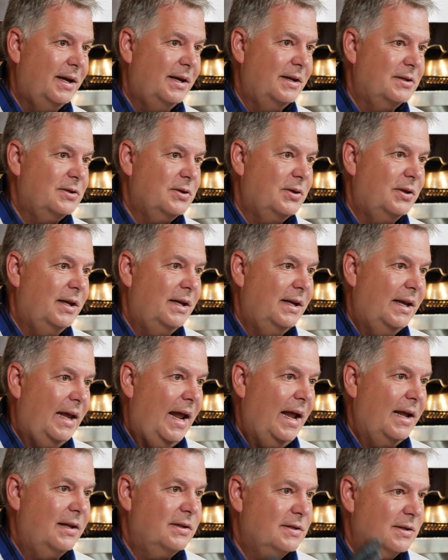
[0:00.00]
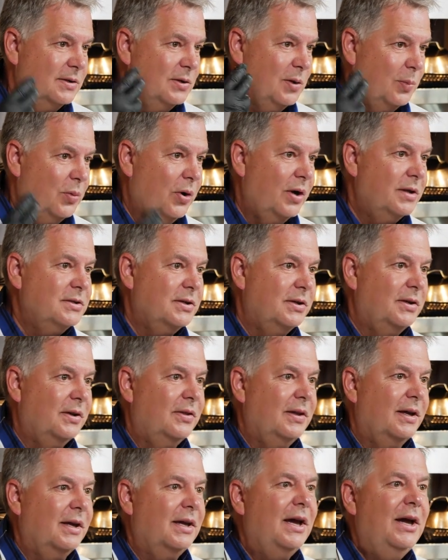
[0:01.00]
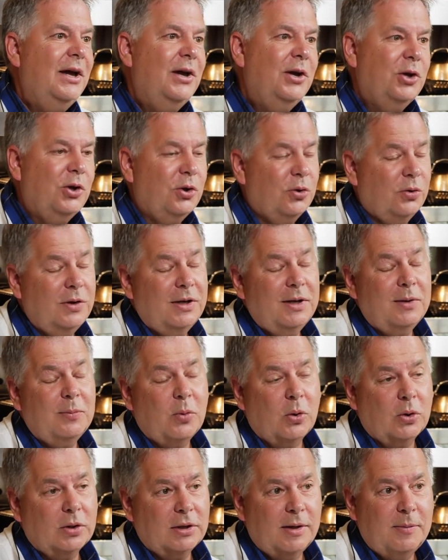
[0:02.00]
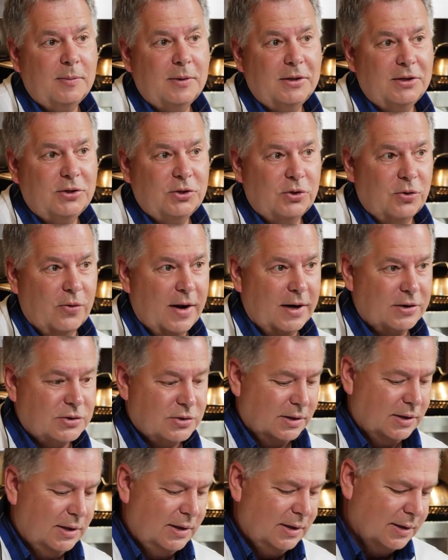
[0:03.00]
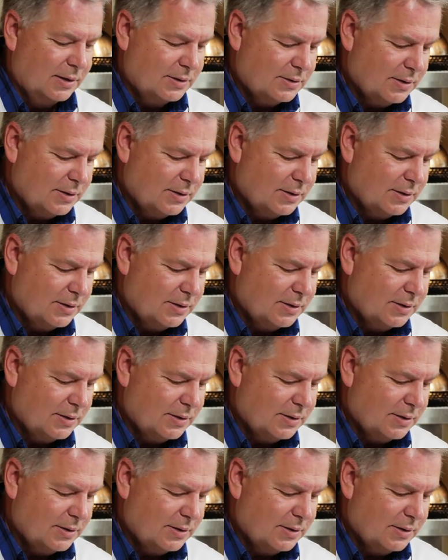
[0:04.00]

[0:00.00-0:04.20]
and it's going to enhance, and your brain's going to think you're eating more lemon than you're actually eating.